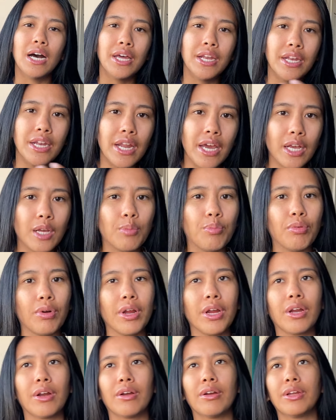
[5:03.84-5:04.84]
a neck
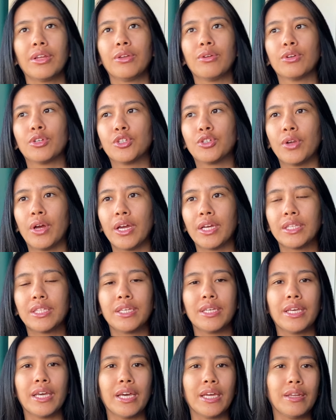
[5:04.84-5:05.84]
breaker and you're trying
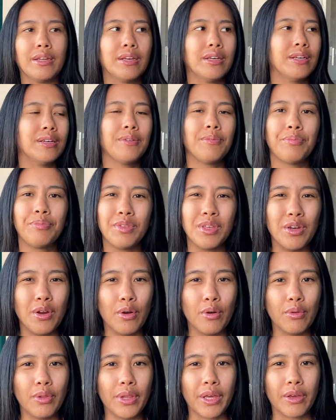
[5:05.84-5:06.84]
to get, you
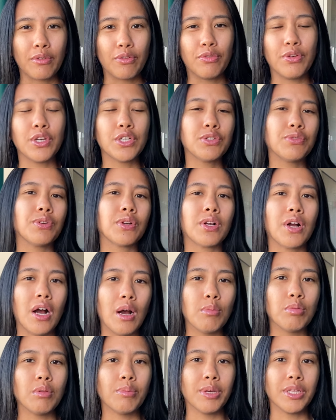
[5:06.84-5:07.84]
know, like fish for
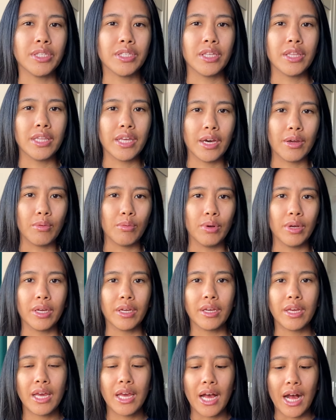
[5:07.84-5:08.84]
compliments in that
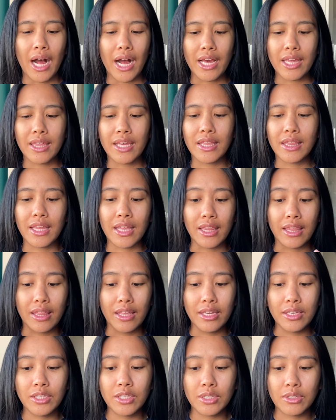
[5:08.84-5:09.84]
way. I think that
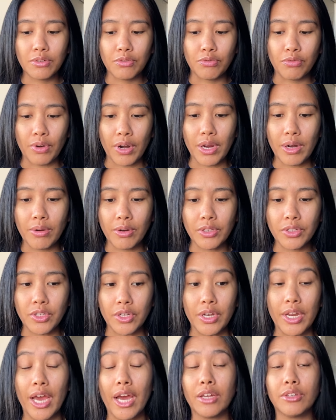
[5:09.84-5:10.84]
this fragrance
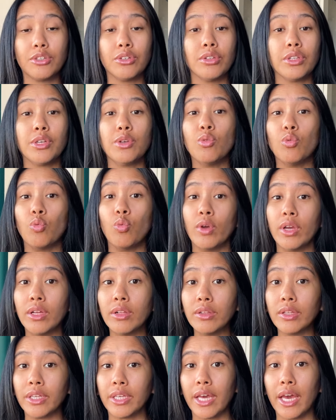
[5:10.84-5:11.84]
naturally
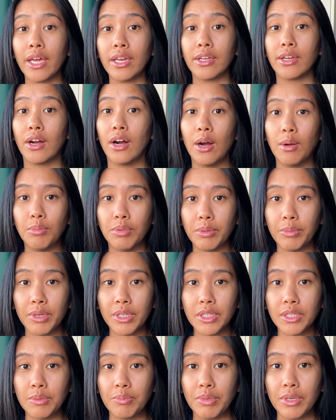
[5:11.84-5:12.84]
will get
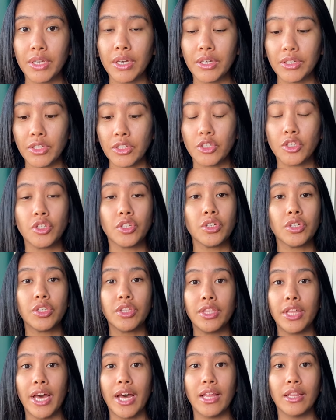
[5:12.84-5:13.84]
compliments because it's
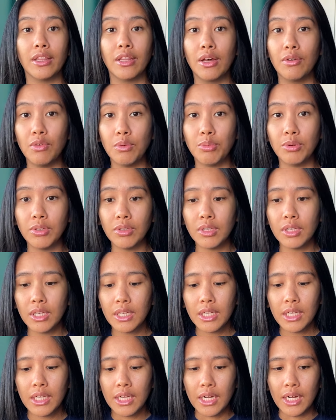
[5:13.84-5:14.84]
just that lovable.
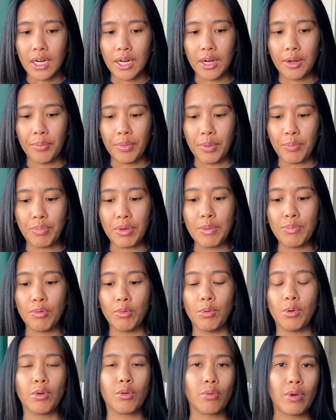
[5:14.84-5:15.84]
Um, and people
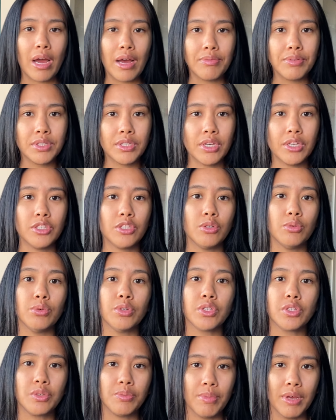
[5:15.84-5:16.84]
will gravitate to a
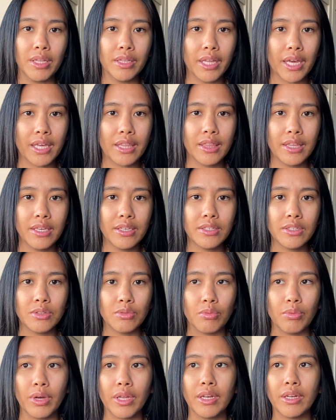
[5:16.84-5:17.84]
smell like this
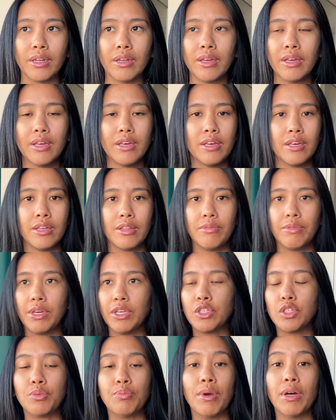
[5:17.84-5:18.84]
when they
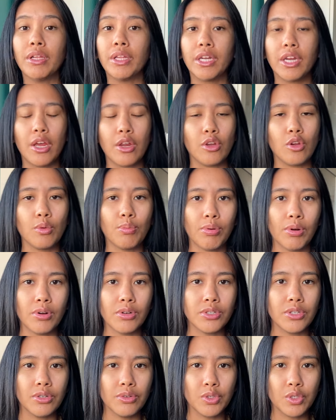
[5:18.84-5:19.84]
smell it in your
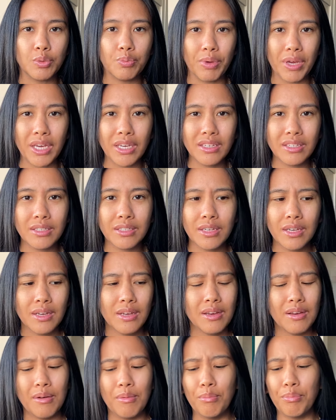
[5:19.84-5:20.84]
personal space.
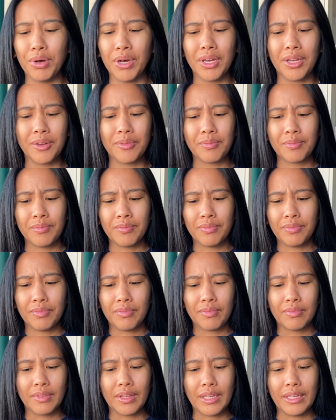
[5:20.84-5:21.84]
But
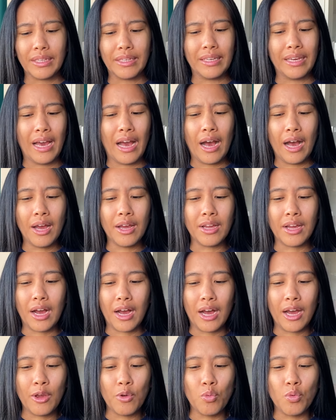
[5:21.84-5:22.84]
yeah, I,
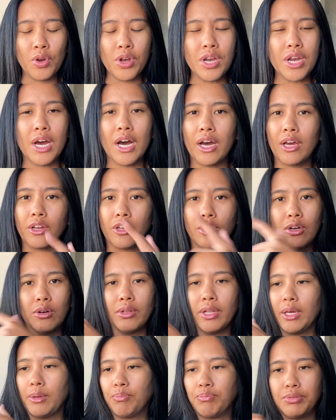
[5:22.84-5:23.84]
I would not go
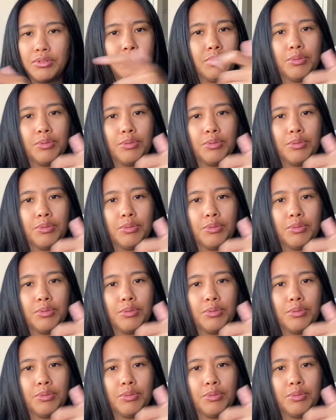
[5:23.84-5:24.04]
like